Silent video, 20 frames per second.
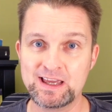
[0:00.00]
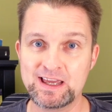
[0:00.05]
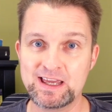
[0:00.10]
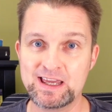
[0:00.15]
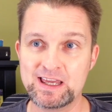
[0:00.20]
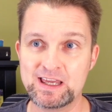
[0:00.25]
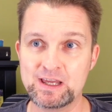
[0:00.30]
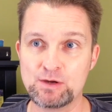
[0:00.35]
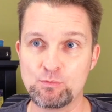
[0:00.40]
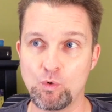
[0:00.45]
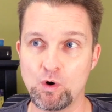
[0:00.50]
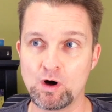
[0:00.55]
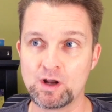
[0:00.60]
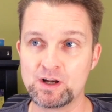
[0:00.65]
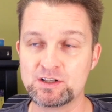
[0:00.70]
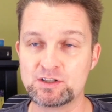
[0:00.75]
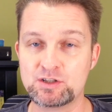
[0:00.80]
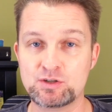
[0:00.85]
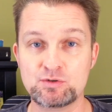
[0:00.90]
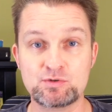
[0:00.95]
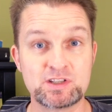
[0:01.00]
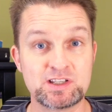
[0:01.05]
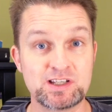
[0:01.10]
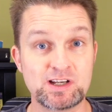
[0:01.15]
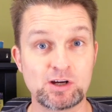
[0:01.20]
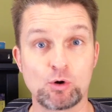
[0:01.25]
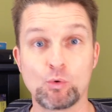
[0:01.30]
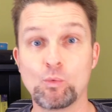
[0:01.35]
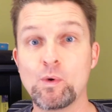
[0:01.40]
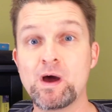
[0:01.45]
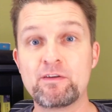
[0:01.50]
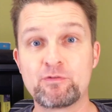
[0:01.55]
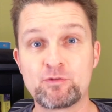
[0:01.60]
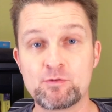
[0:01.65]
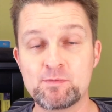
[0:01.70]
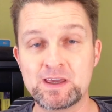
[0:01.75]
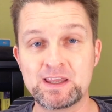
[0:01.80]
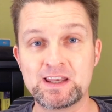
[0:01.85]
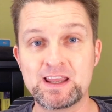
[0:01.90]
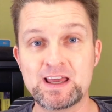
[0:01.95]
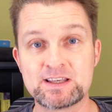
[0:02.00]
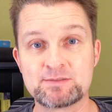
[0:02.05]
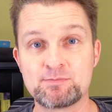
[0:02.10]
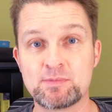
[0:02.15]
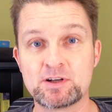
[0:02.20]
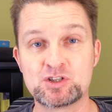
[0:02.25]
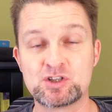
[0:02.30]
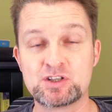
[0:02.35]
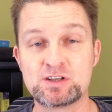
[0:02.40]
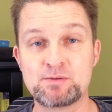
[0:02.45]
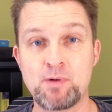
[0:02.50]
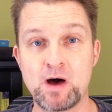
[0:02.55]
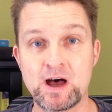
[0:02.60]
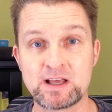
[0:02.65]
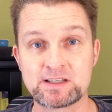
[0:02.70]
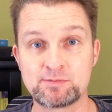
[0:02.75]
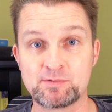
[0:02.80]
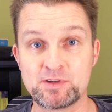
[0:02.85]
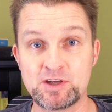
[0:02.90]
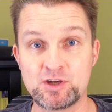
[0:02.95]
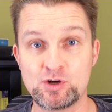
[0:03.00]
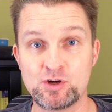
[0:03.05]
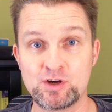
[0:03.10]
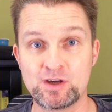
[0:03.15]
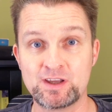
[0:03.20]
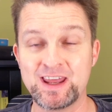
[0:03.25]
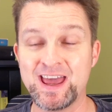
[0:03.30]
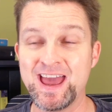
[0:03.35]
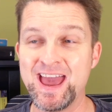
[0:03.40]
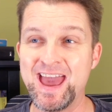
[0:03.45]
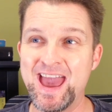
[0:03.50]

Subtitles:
He wanted to steer away from it as much as he possibly could,